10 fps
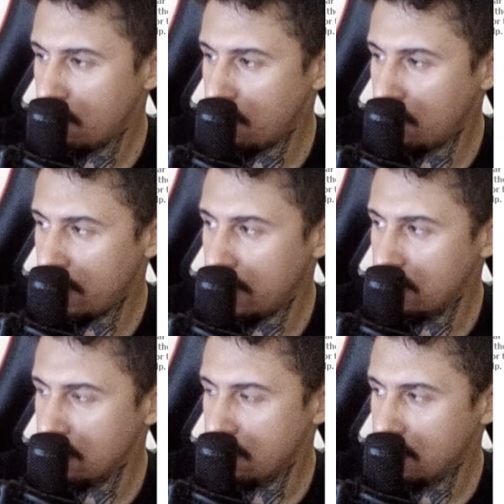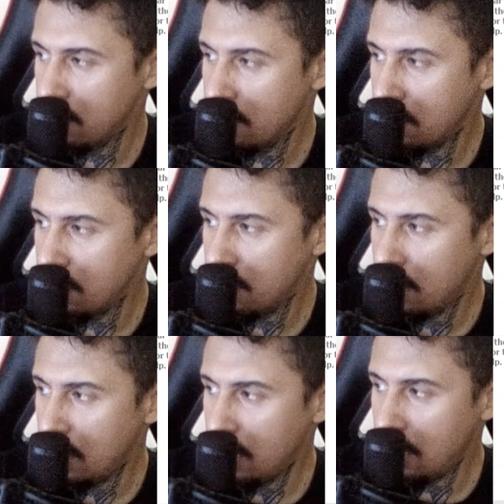right?
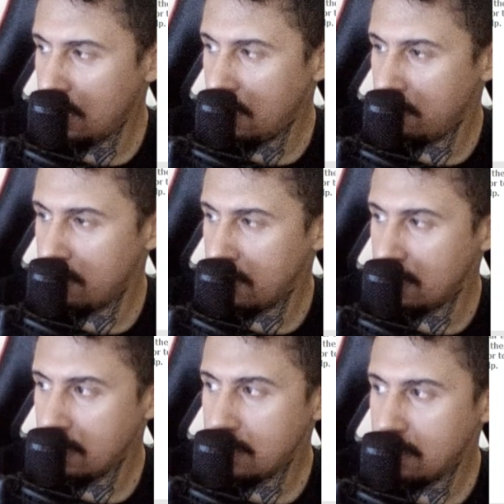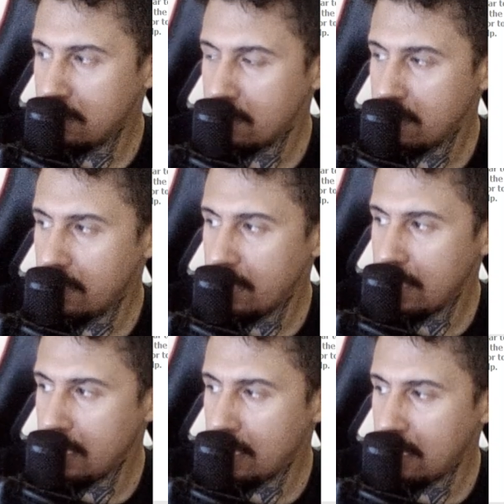Even
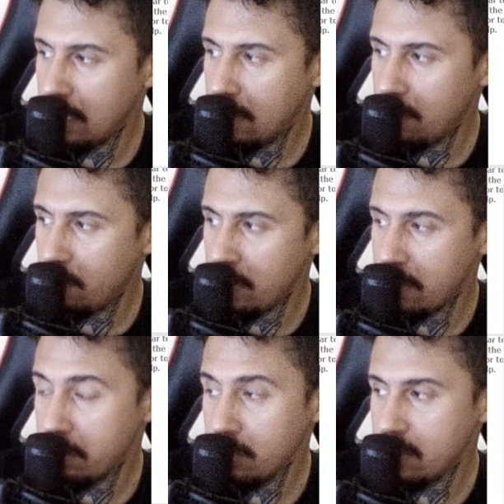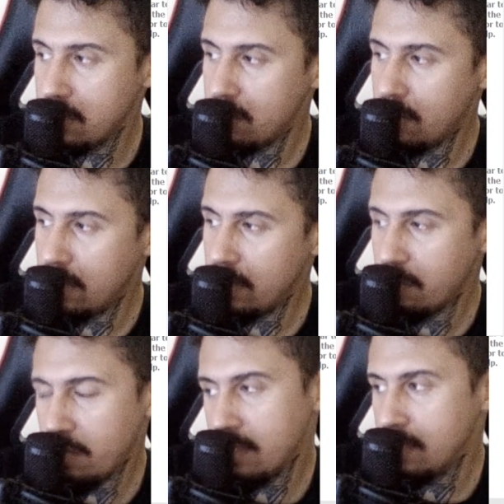with the books,
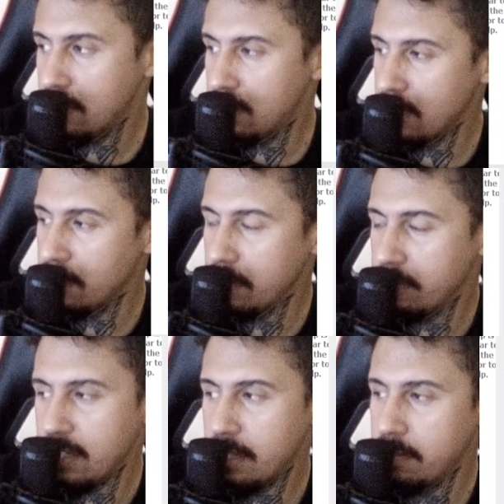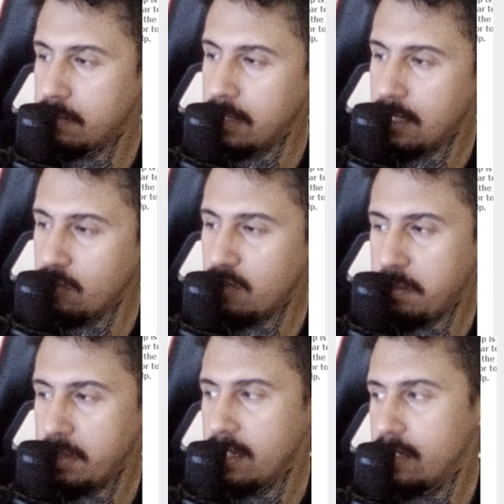with some of them being
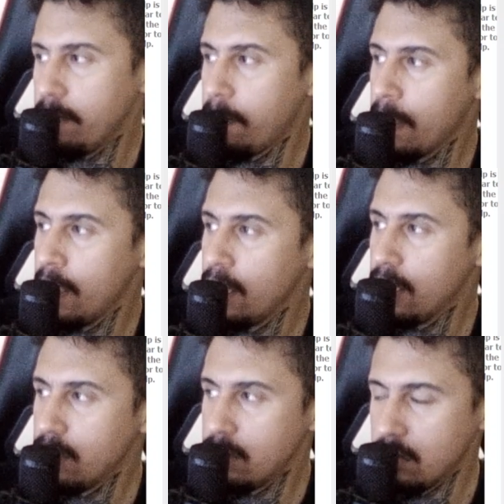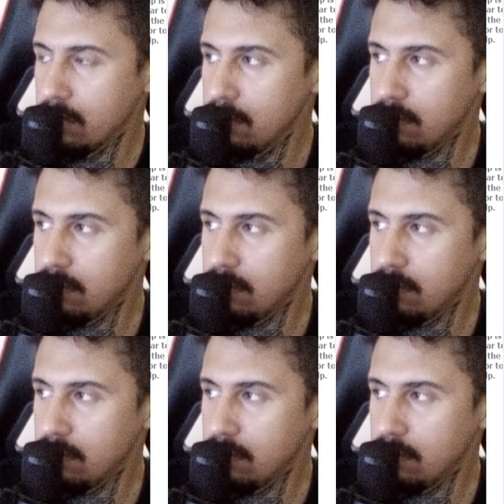repeated. So